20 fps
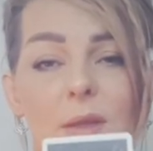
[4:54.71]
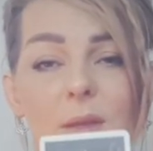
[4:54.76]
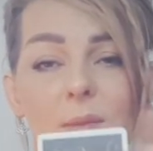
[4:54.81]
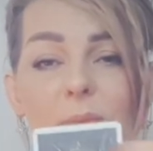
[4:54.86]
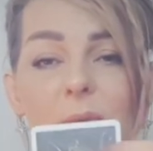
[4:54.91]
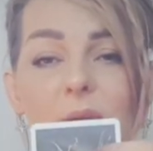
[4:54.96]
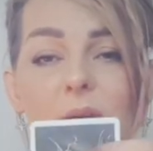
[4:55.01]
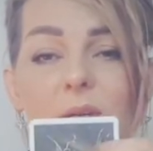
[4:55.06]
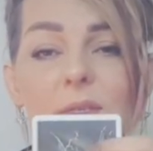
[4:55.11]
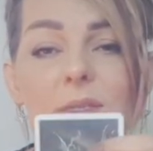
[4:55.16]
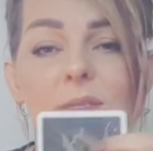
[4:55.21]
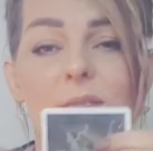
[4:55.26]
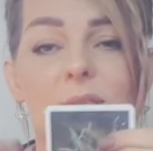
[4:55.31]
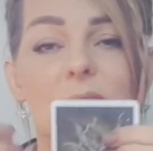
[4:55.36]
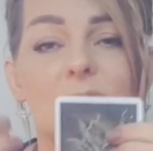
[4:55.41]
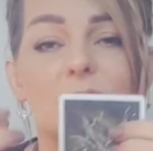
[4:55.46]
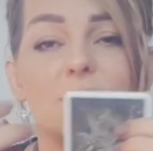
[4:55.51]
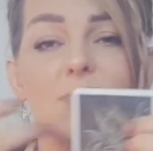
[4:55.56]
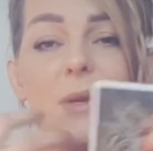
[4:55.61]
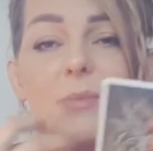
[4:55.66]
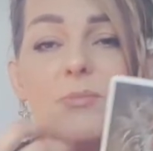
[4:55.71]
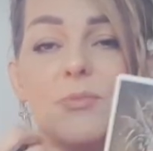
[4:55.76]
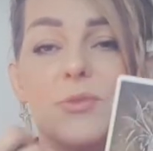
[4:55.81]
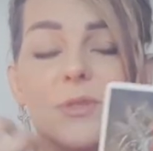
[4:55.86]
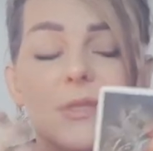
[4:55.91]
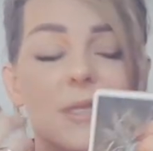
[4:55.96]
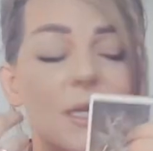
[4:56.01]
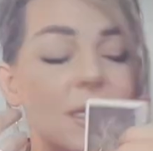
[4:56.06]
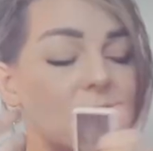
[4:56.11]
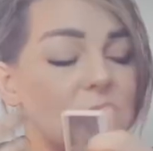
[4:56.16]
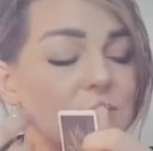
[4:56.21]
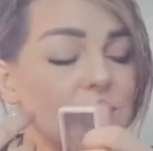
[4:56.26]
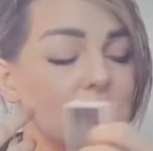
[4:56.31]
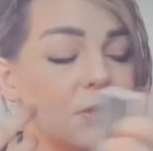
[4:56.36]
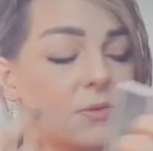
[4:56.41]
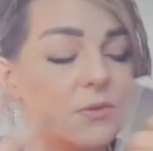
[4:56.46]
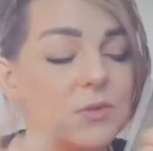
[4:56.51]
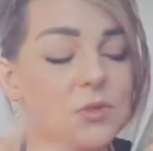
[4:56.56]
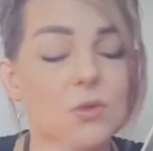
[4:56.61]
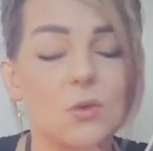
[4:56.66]
because this represents what
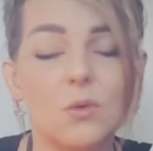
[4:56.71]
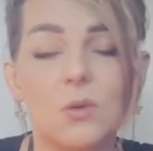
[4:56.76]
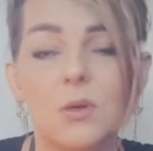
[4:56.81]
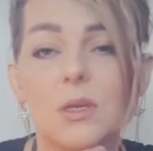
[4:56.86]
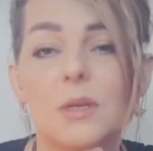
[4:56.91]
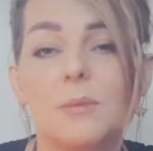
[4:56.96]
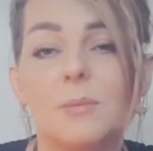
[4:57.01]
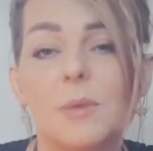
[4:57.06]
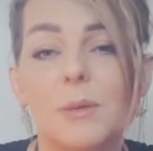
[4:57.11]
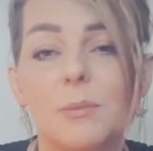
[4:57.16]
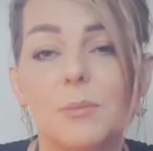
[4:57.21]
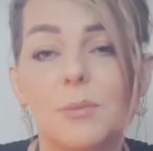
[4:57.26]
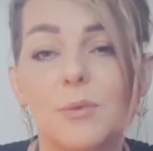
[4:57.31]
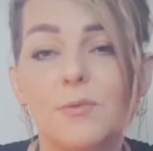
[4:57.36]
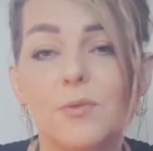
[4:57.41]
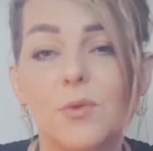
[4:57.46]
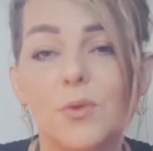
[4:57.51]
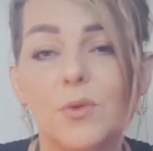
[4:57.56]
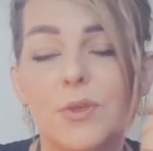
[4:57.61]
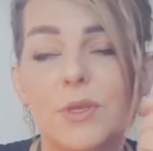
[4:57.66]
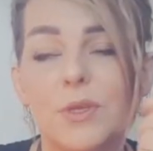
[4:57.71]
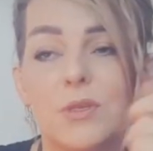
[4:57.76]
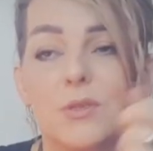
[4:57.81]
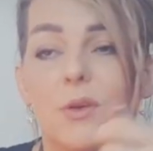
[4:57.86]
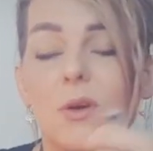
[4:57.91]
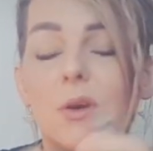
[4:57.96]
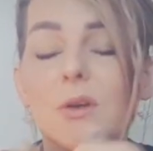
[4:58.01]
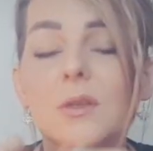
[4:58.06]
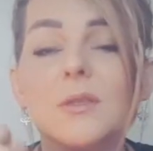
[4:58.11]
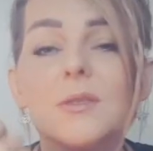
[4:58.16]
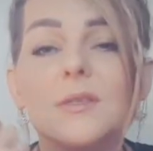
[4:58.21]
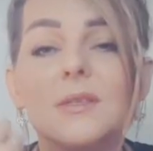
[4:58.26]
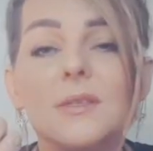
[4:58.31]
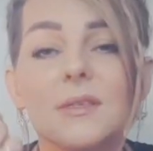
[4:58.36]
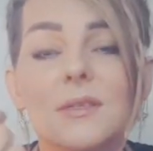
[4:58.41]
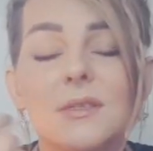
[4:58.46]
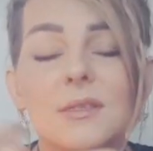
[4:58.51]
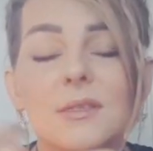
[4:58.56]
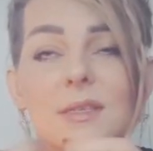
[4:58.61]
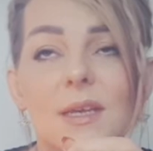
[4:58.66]
I was talking about before, this
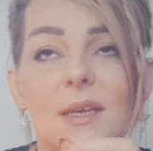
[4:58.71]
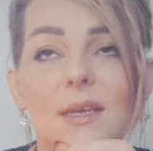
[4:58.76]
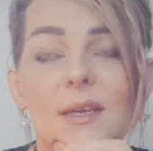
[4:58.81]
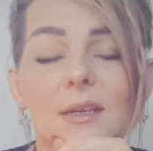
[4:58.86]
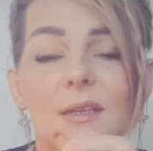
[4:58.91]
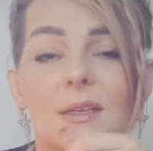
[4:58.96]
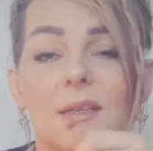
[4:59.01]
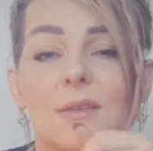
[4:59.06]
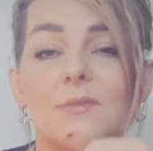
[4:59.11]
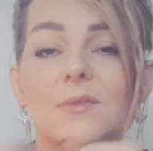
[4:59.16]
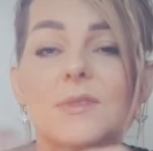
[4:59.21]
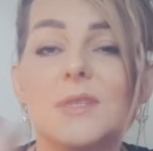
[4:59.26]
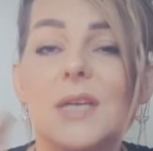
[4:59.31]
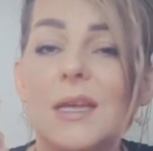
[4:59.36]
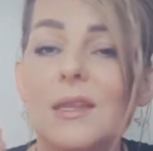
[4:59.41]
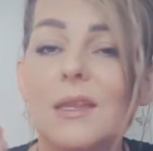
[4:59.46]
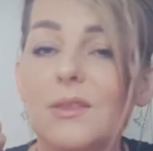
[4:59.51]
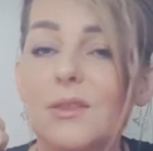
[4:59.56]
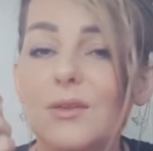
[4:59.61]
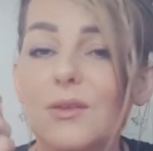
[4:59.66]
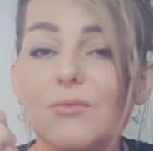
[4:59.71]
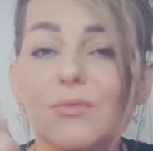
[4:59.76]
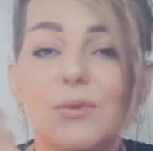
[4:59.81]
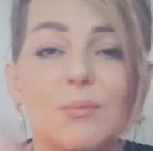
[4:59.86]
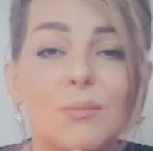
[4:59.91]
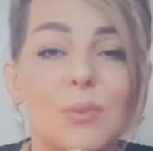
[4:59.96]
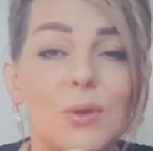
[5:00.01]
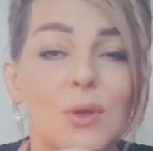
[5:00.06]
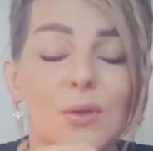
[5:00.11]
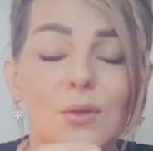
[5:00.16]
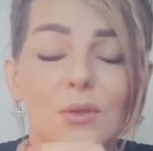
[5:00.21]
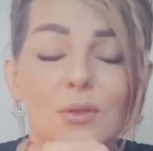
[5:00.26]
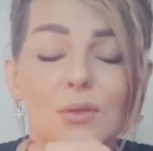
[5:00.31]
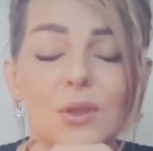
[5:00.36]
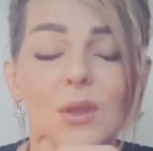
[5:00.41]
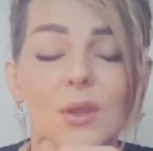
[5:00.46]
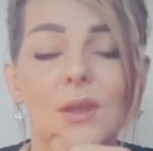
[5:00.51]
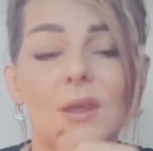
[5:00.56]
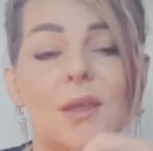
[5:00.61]
constant cycle of death and rebirth,